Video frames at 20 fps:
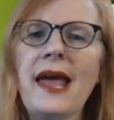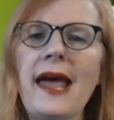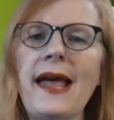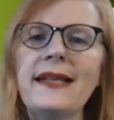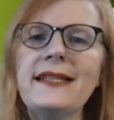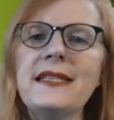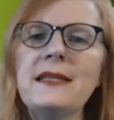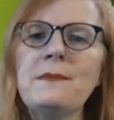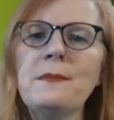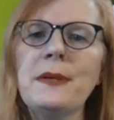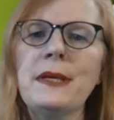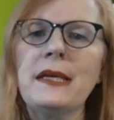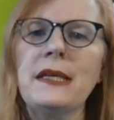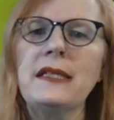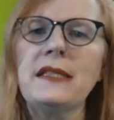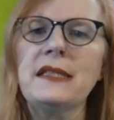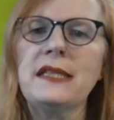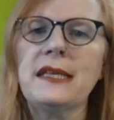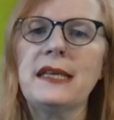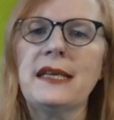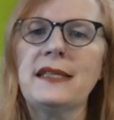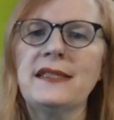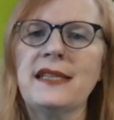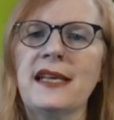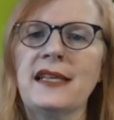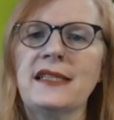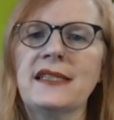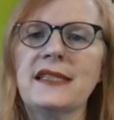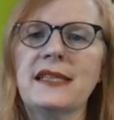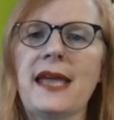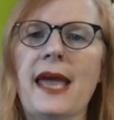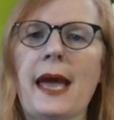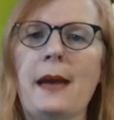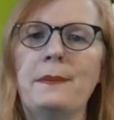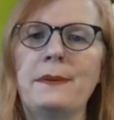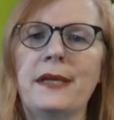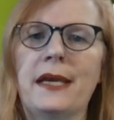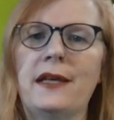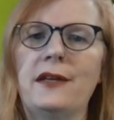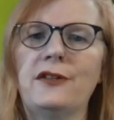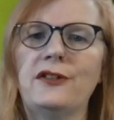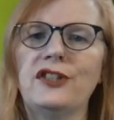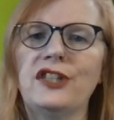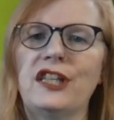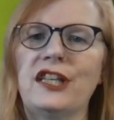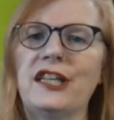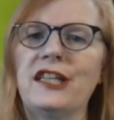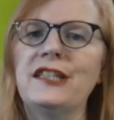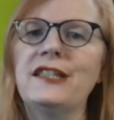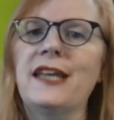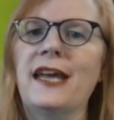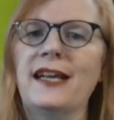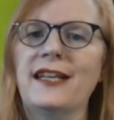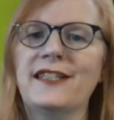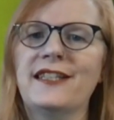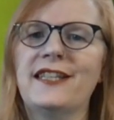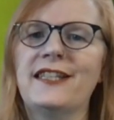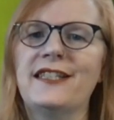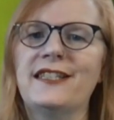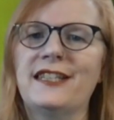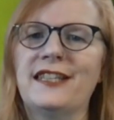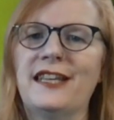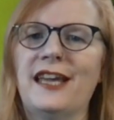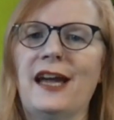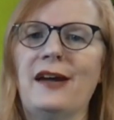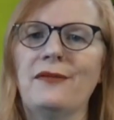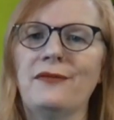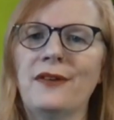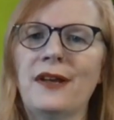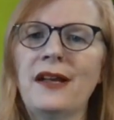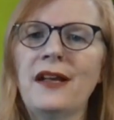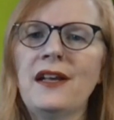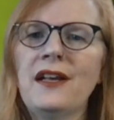S&P TSX Capped Energy Index ETF.